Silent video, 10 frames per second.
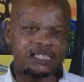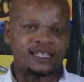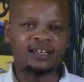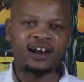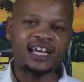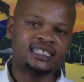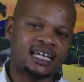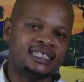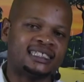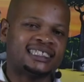that the
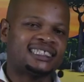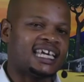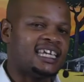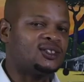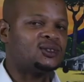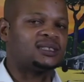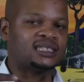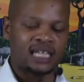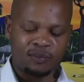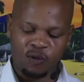writer is saying
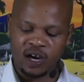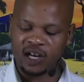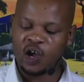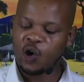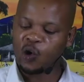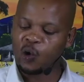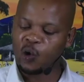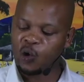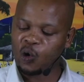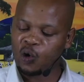to someone,
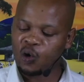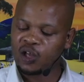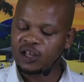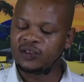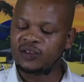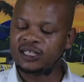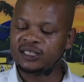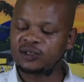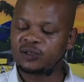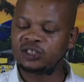or
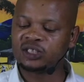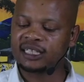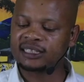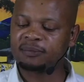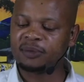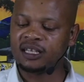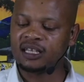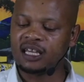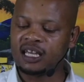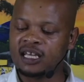these could just
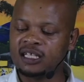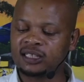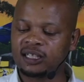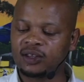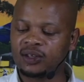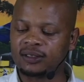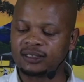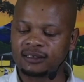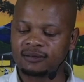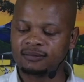be his
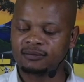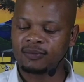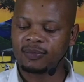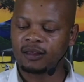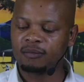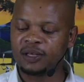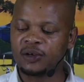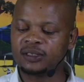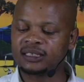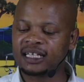thoughts.
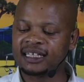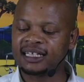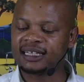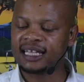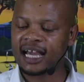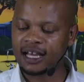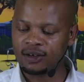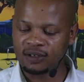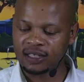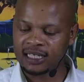Because that
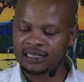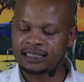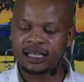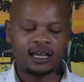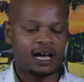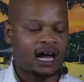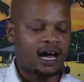dialogue, it is